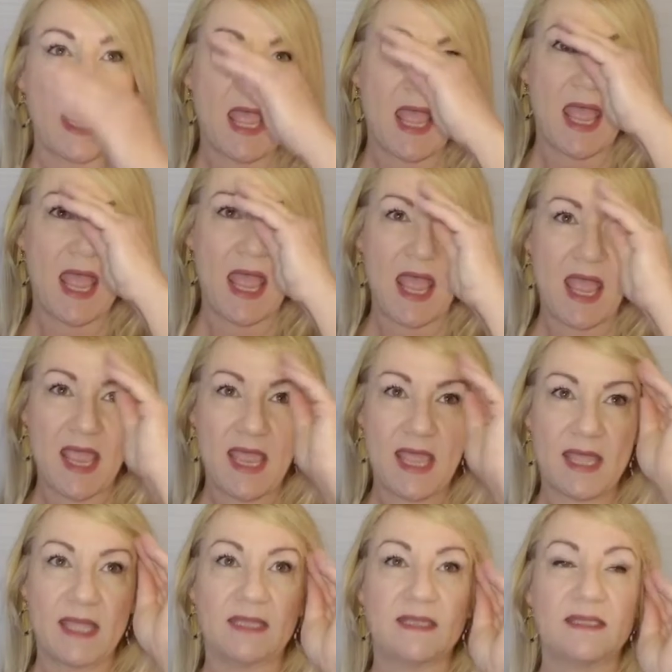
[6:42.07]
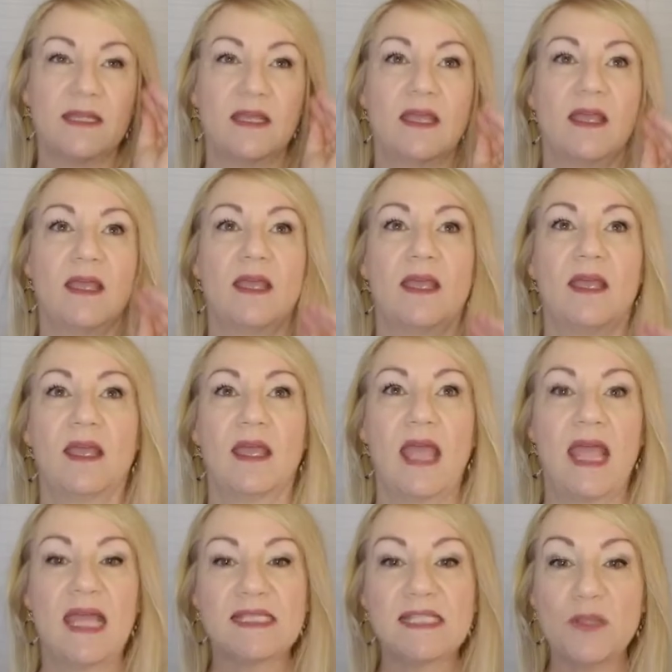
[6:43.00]
And
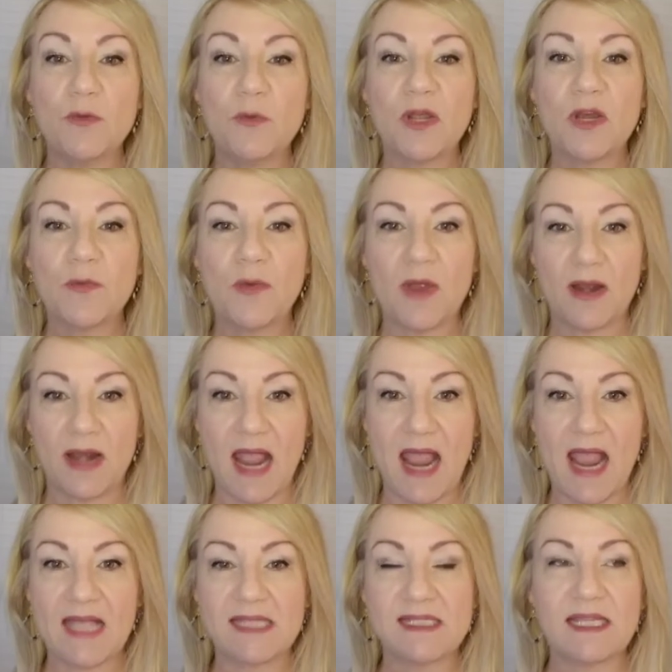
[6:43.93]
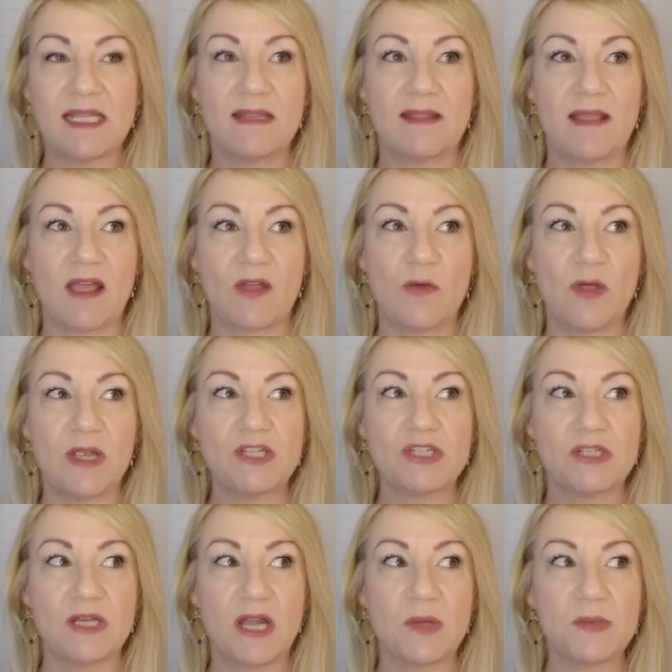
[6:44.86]
as he went around asking that
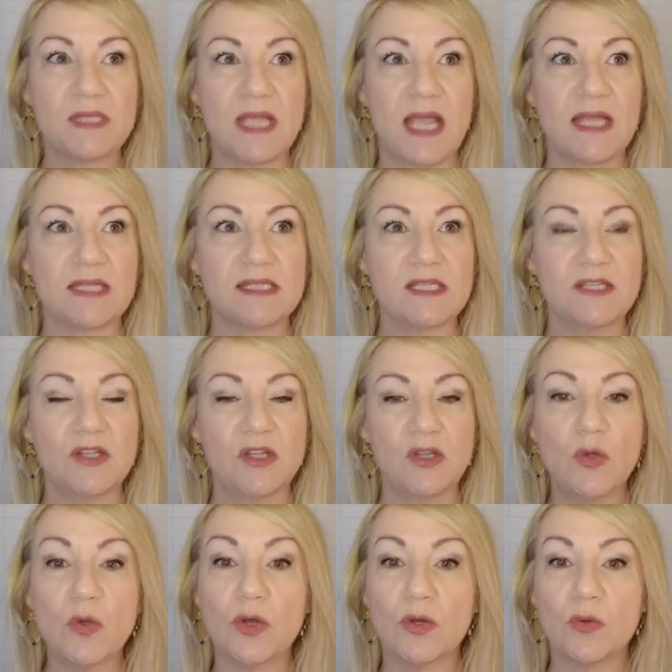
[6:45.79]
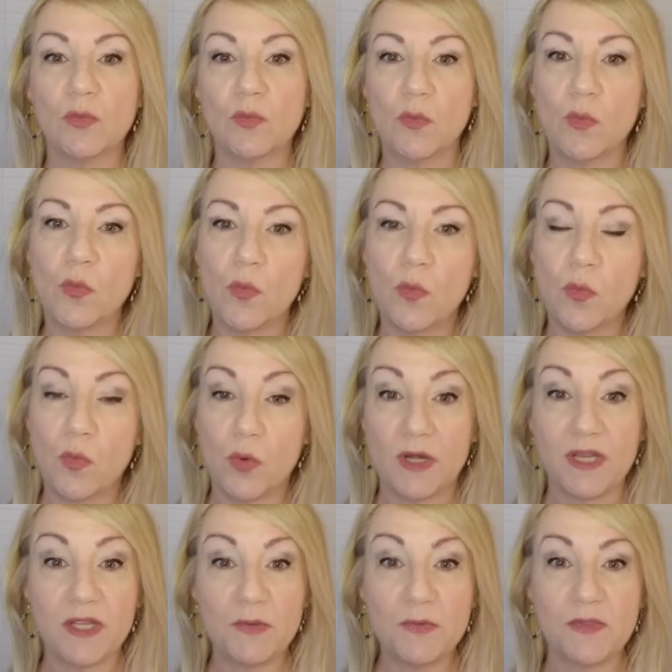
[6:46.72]
question, I was asking the Lord, what do
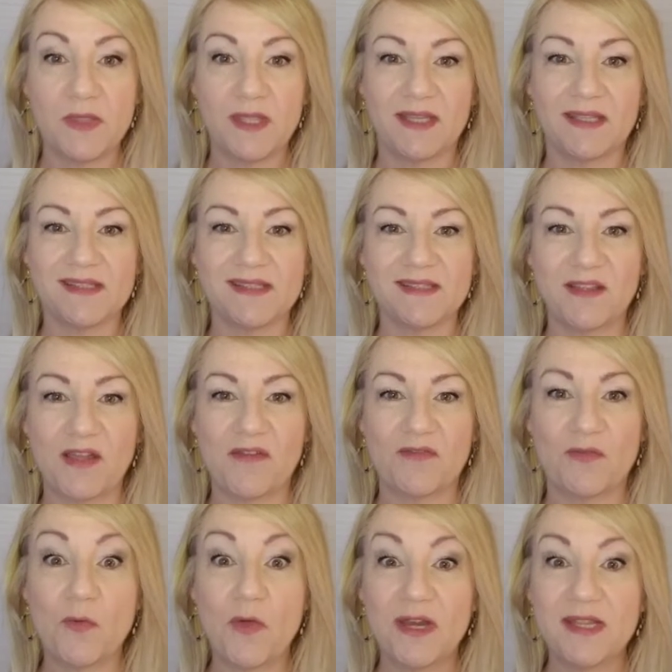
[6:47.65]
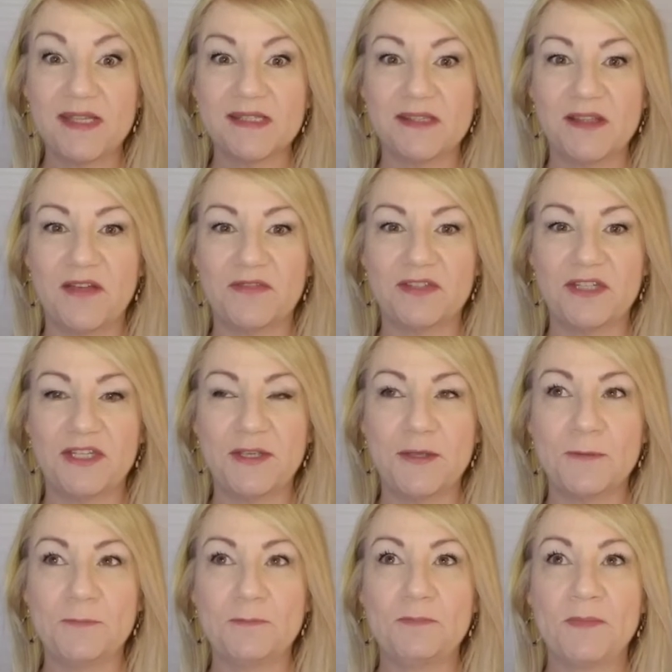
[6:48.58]
you think is love? What is love to
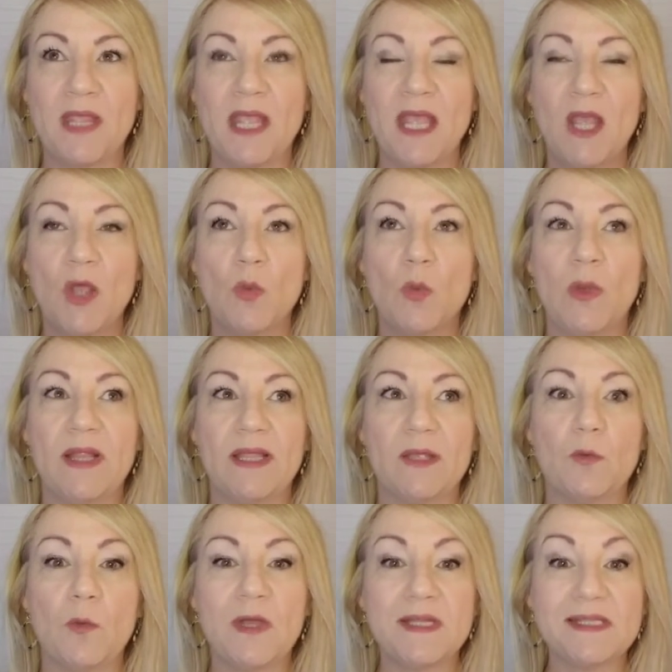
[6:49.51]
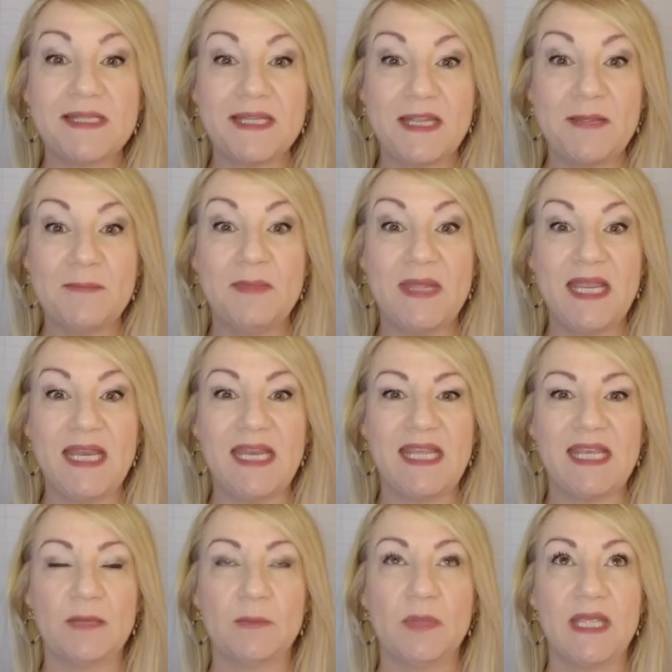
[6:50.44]
you? Well, it wasn't
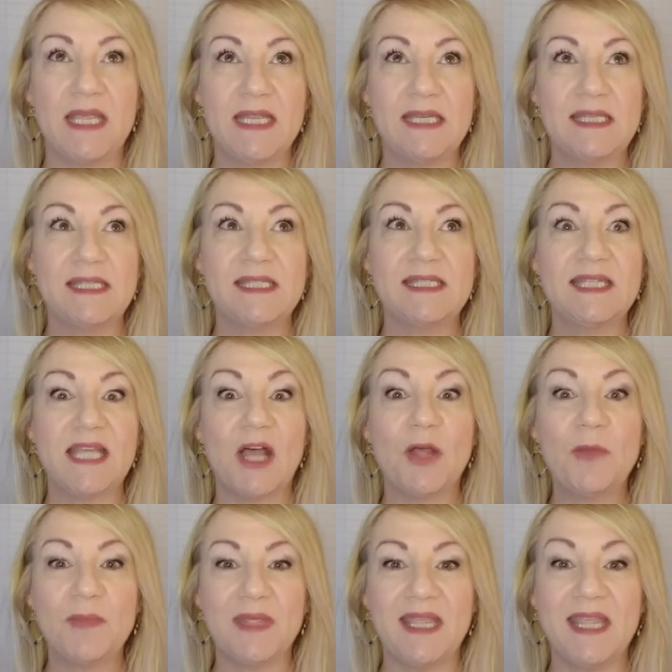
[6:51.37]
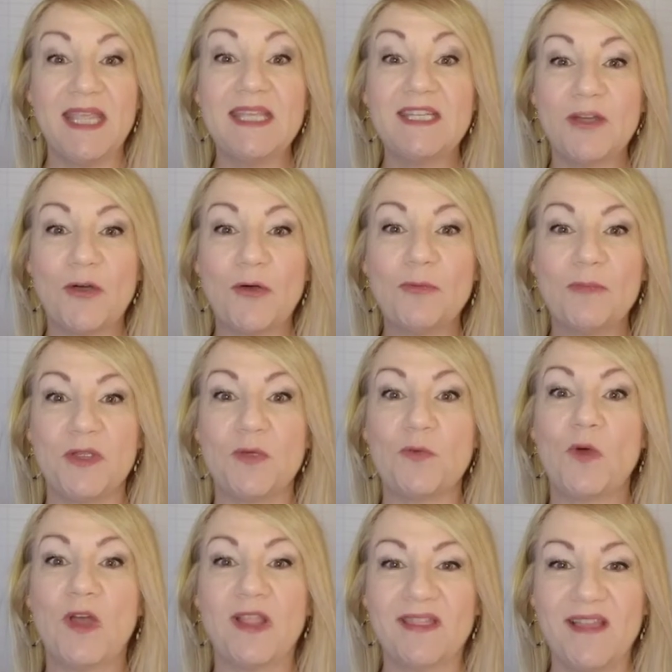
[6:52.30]
immediate, but he did tell me. He told me
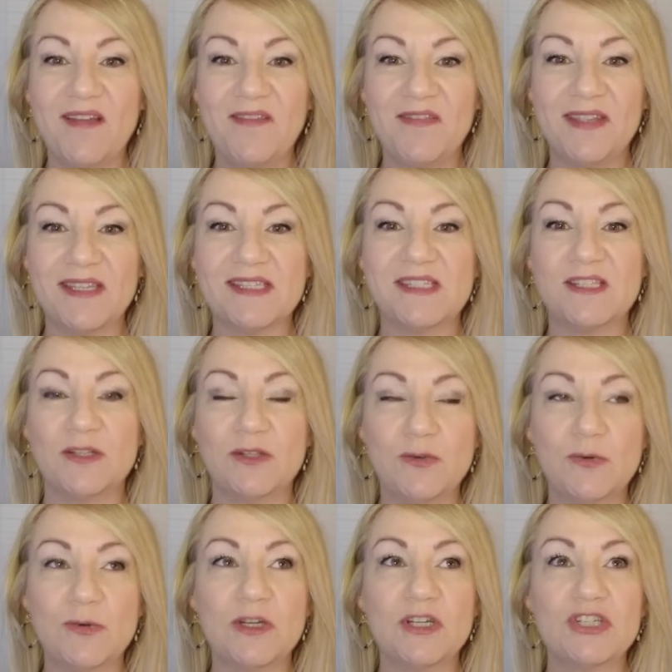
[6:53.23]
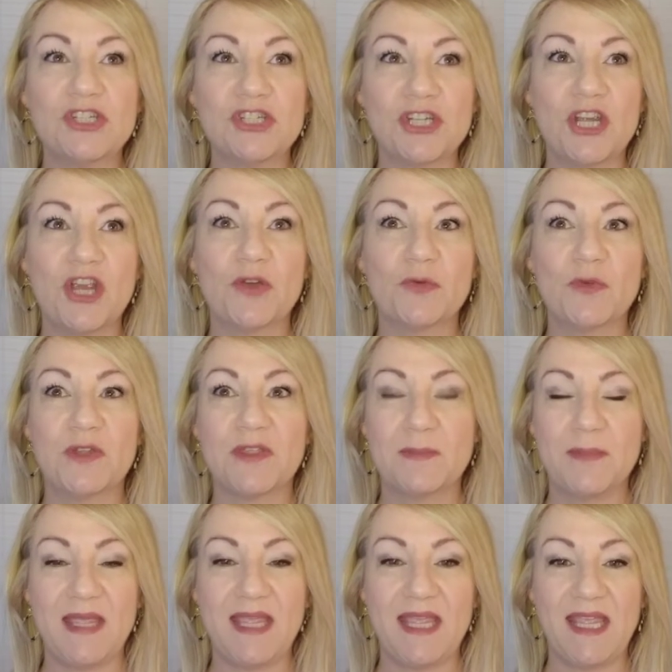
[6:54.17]
what love is. The Lord shared with
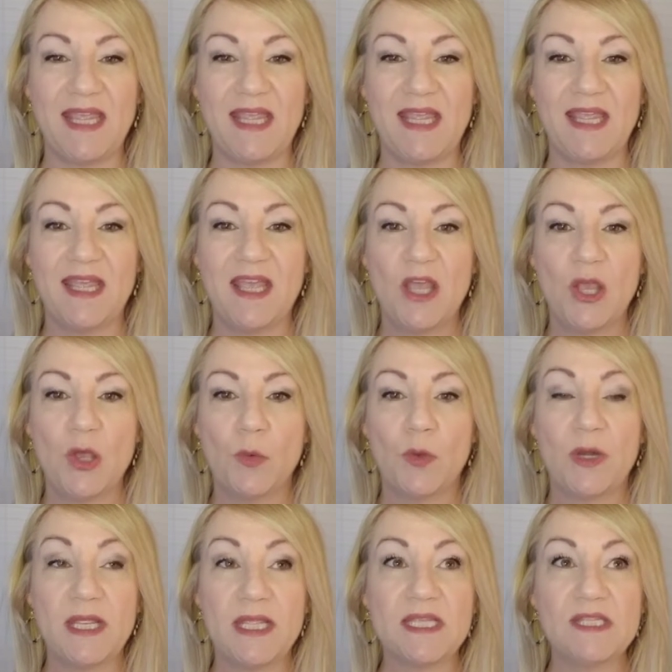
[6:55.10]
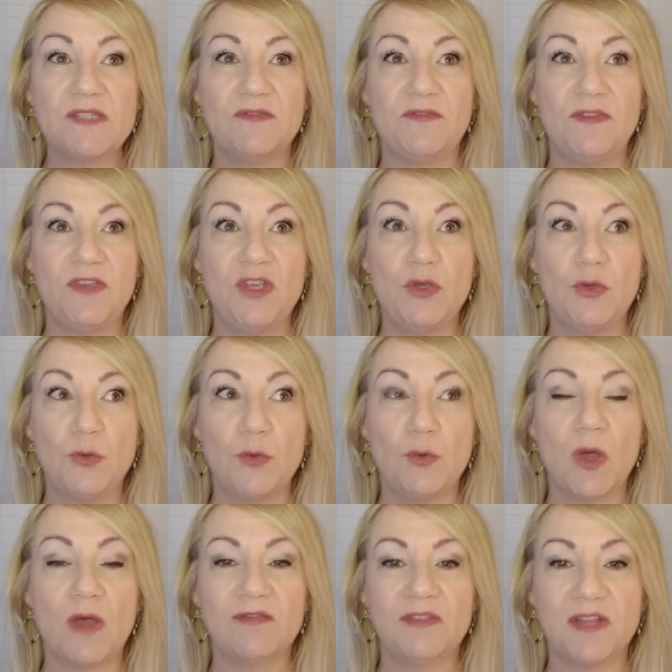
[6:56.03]
me what his view
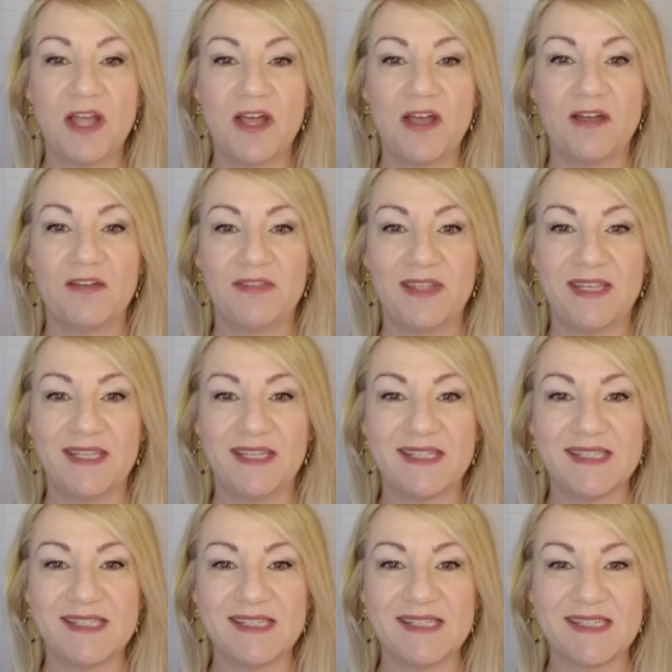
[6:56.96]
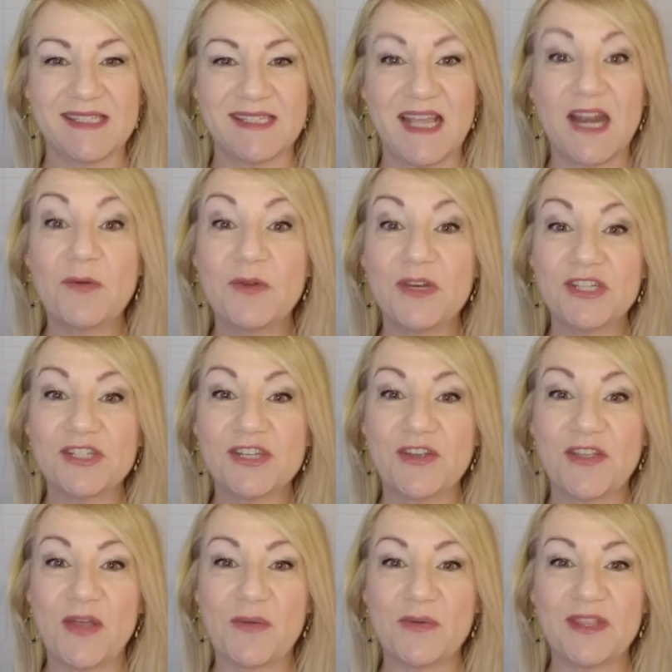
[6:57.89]
of love is. And I want to share
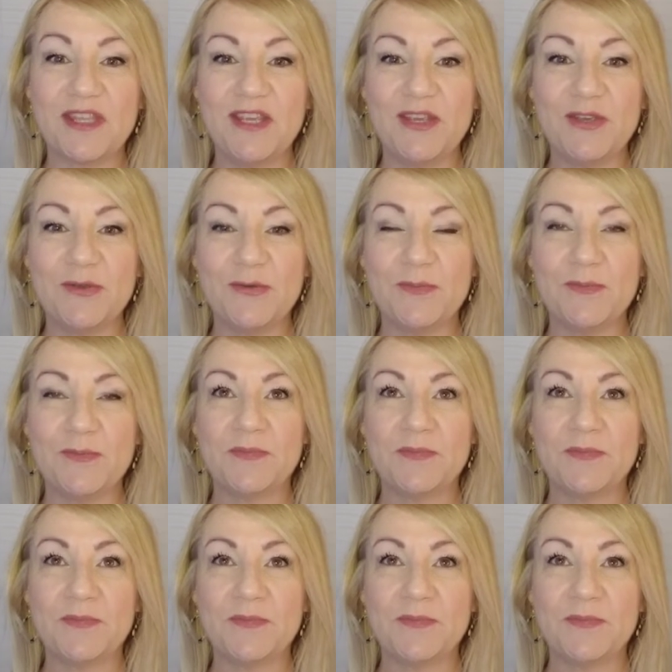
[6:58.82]
that with you.